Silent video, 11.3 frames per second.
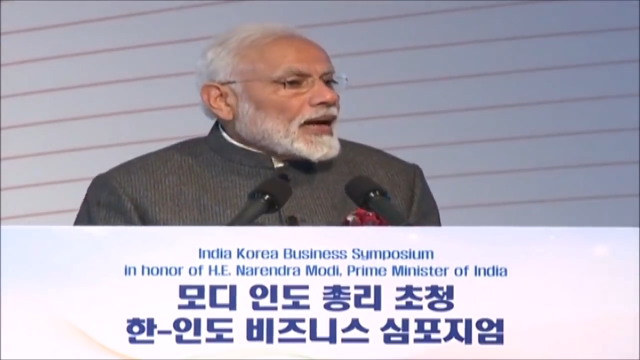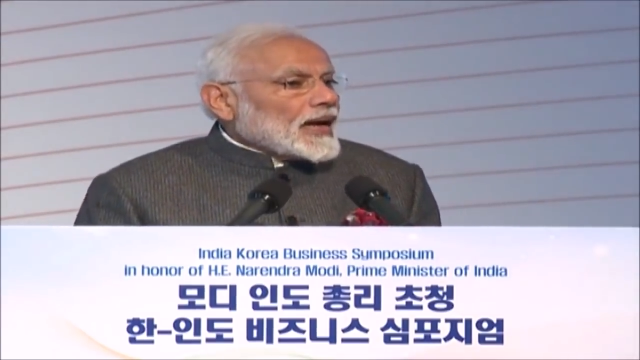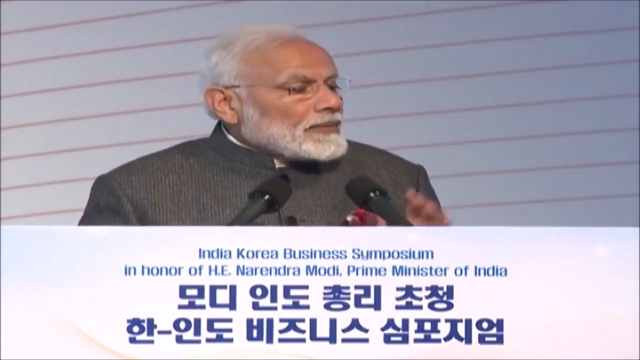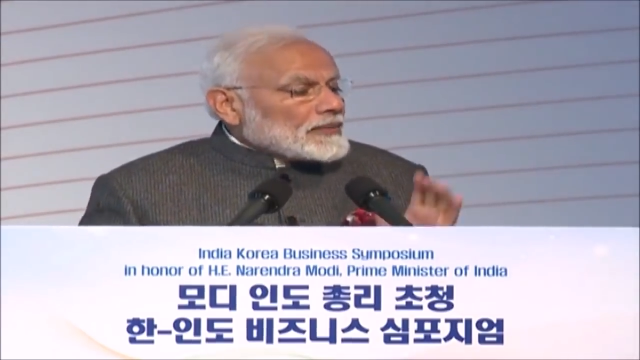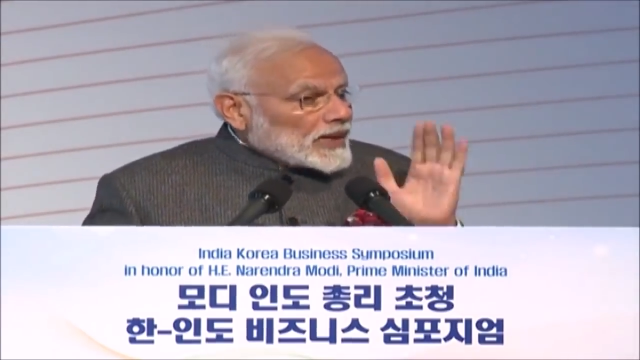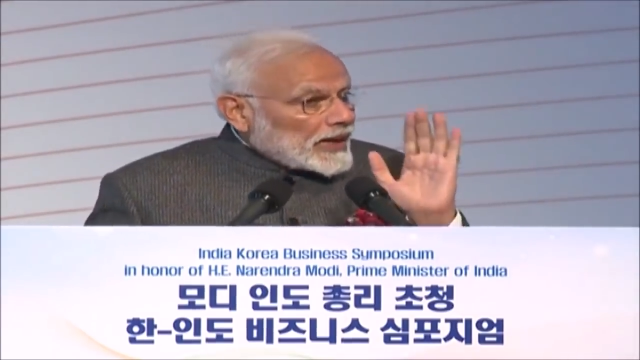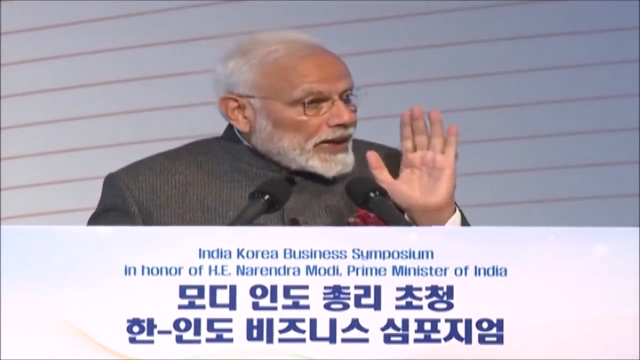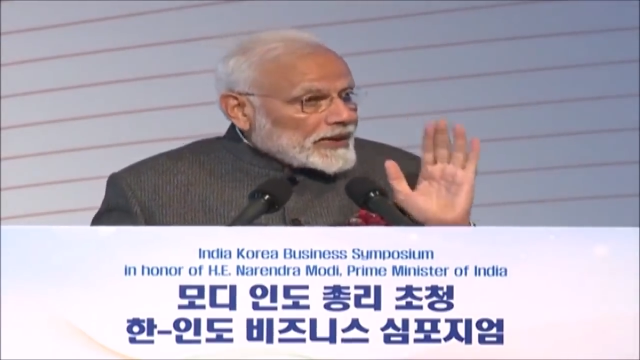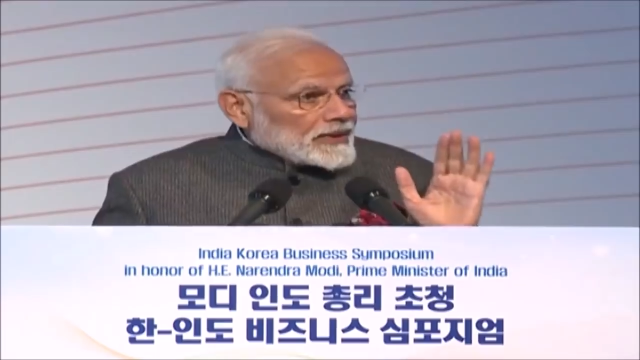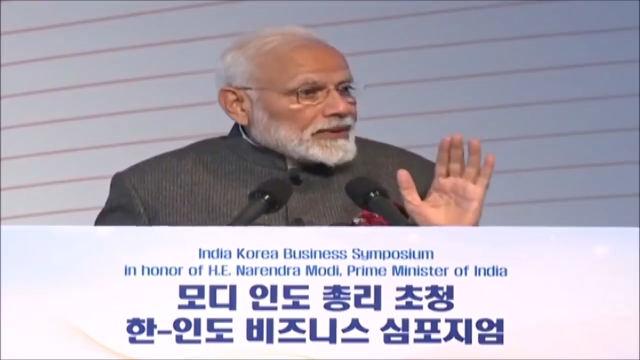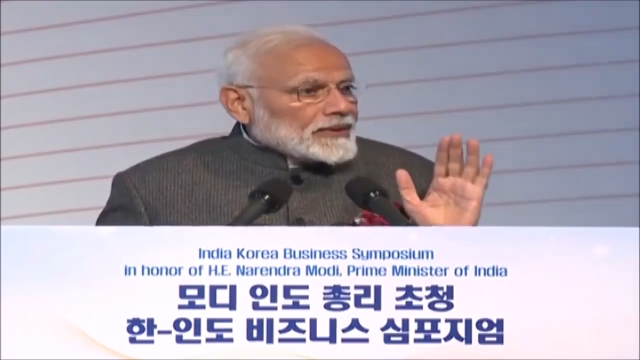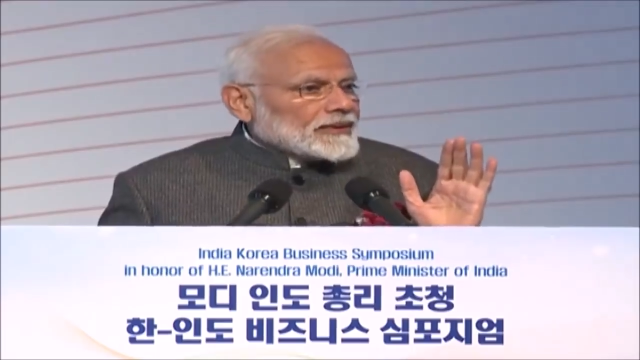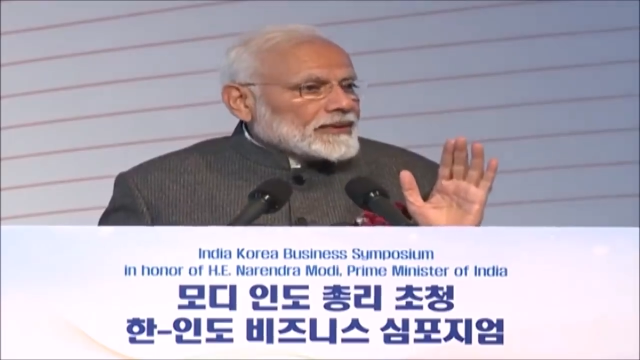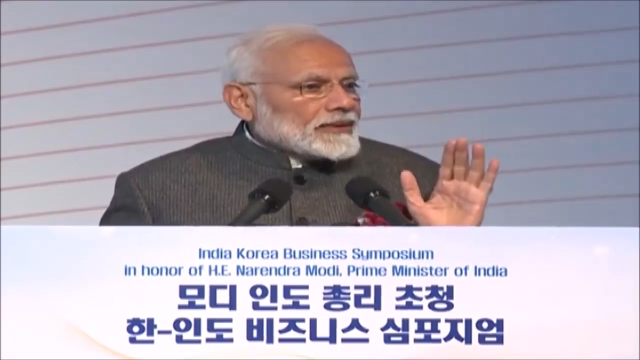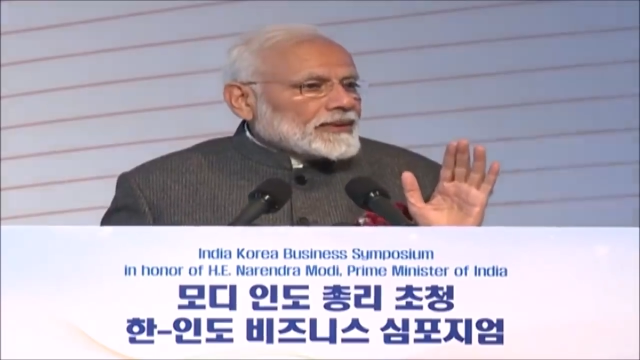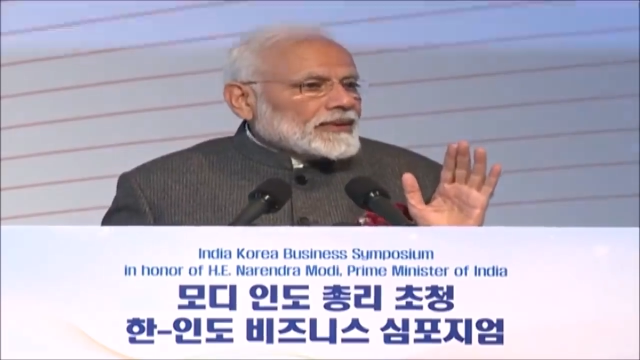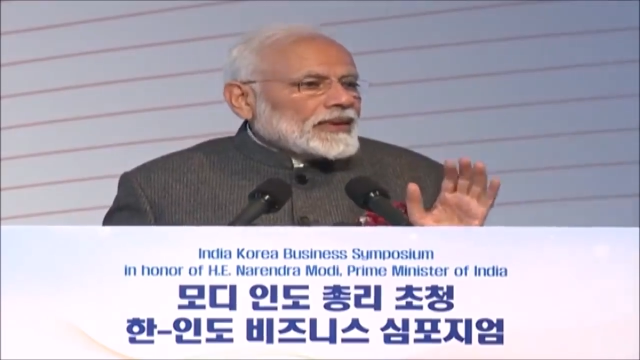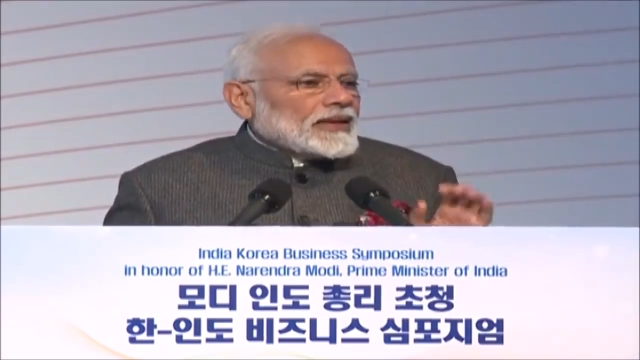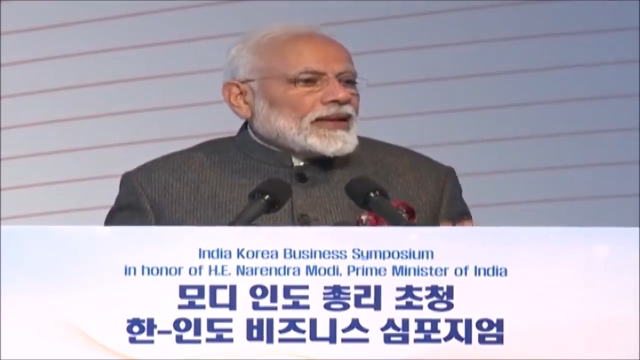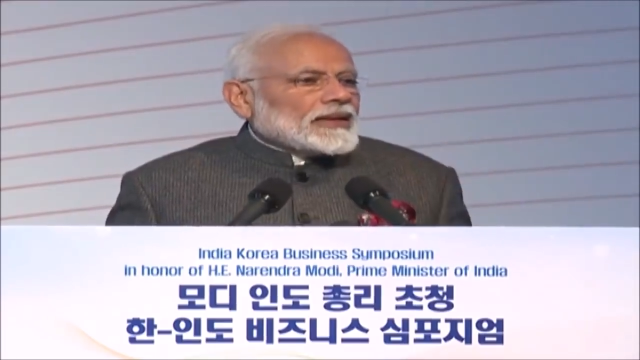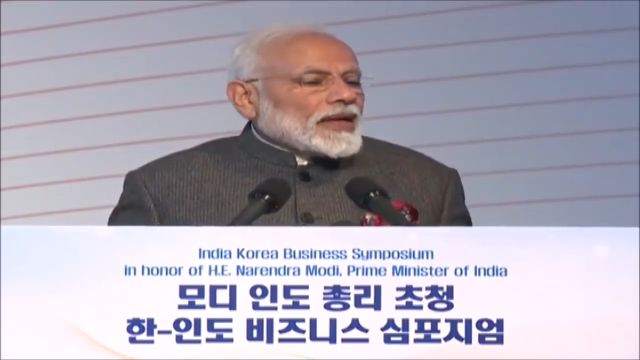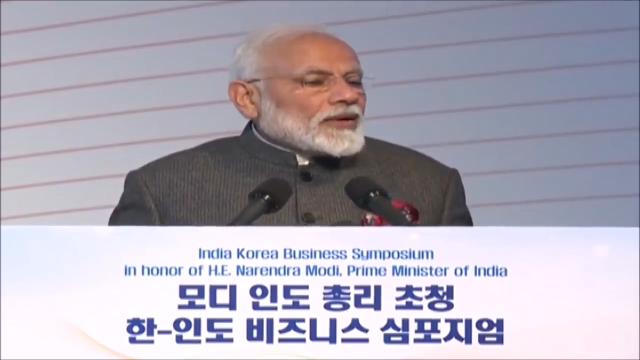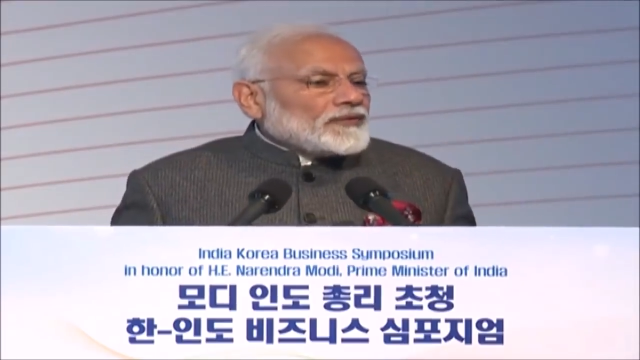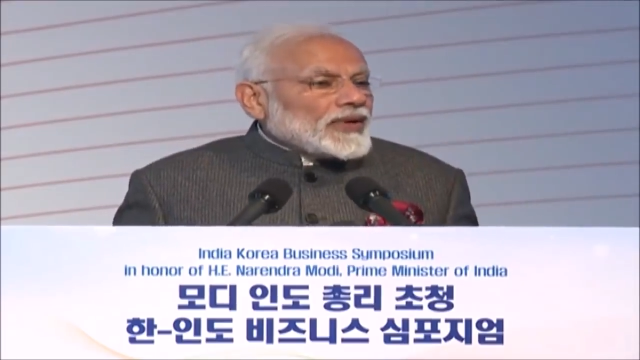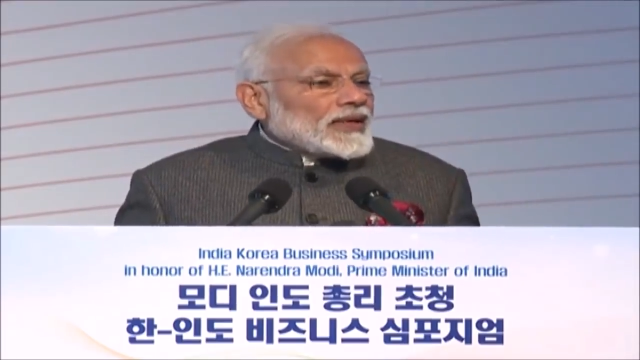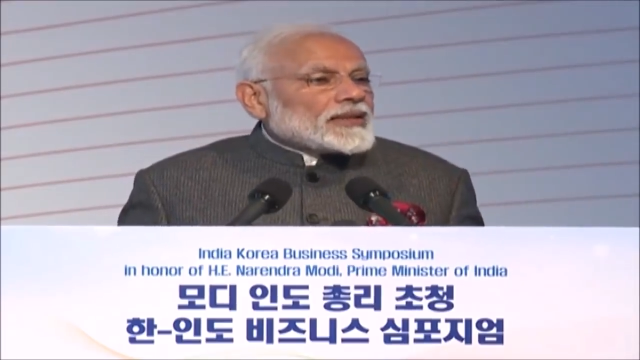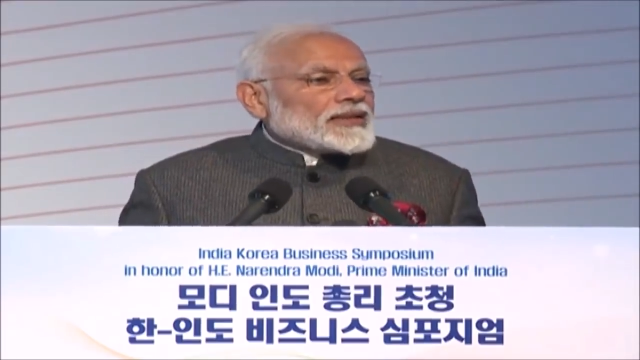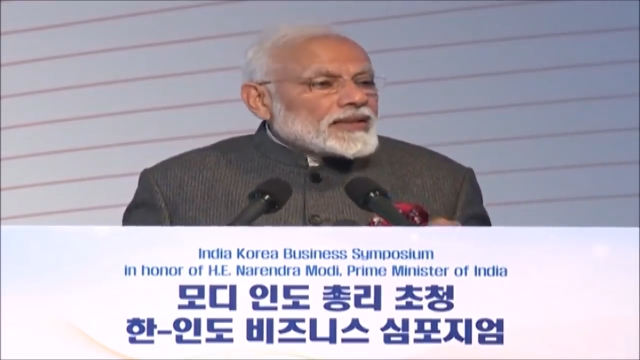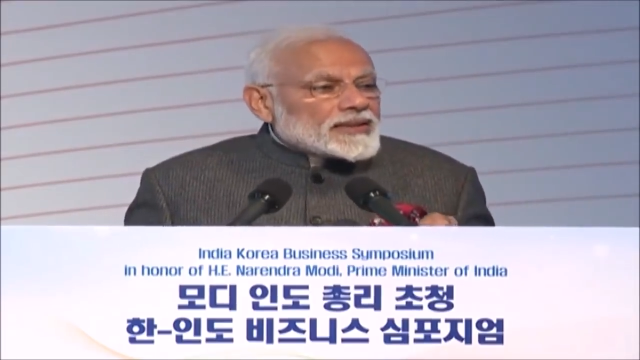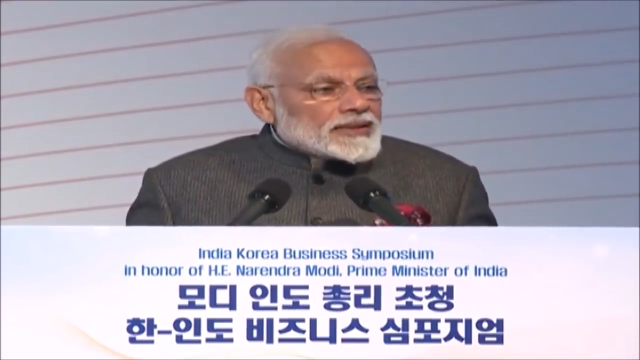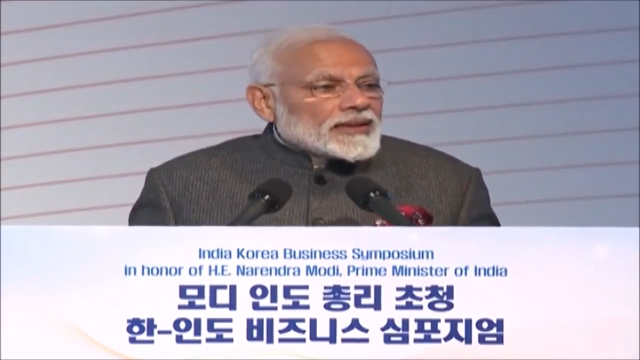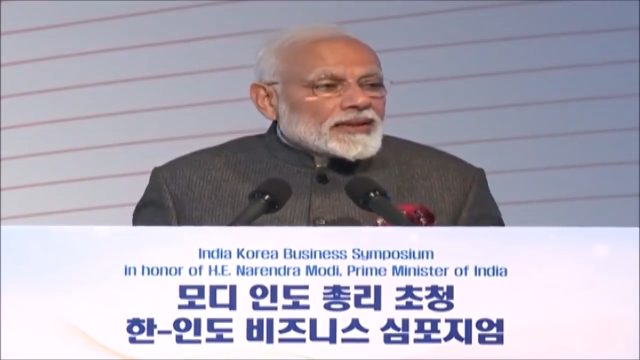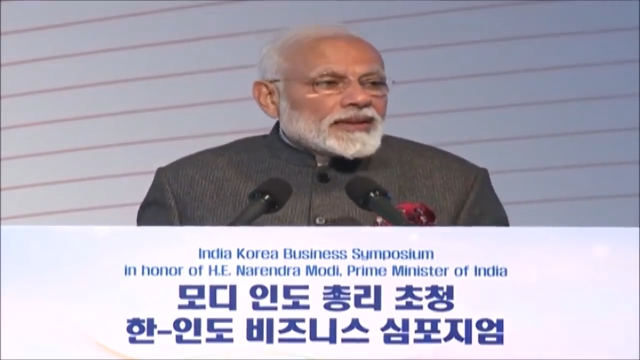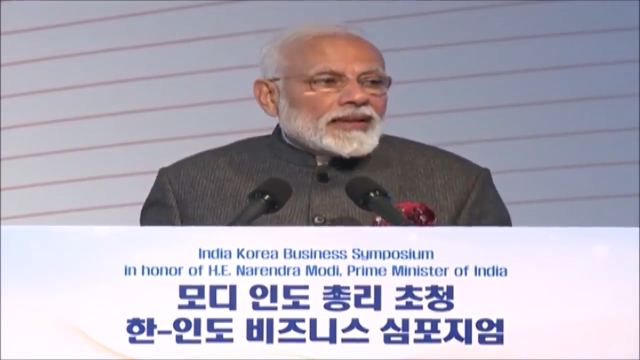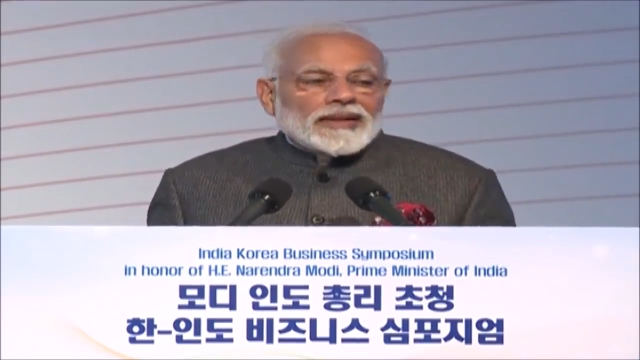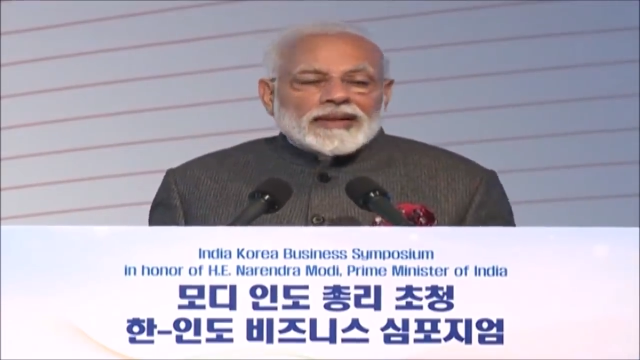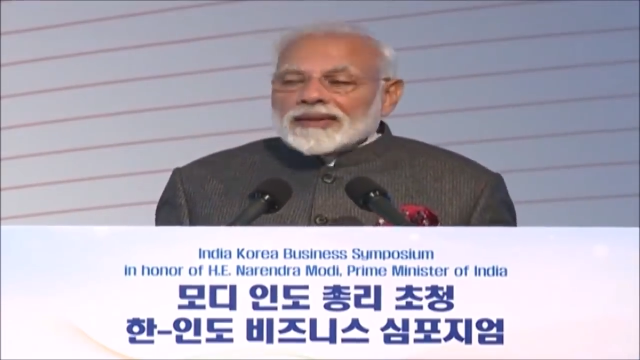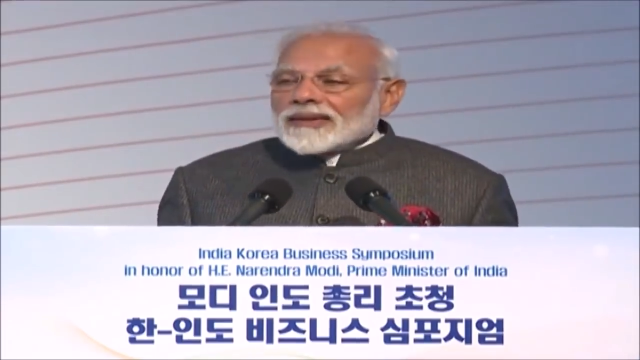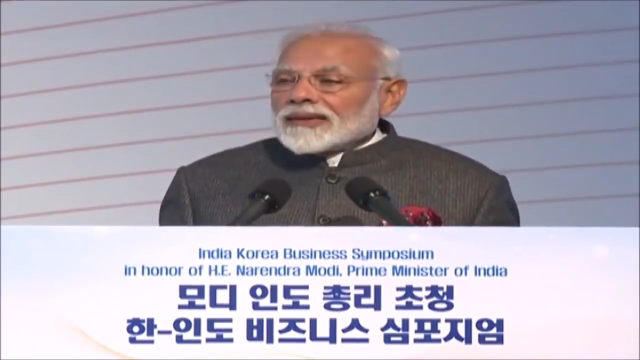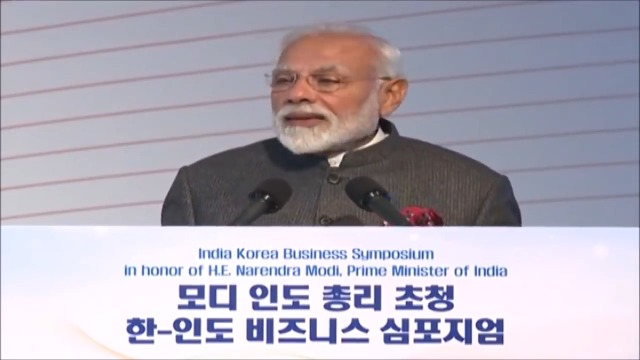And I'm glad that we recently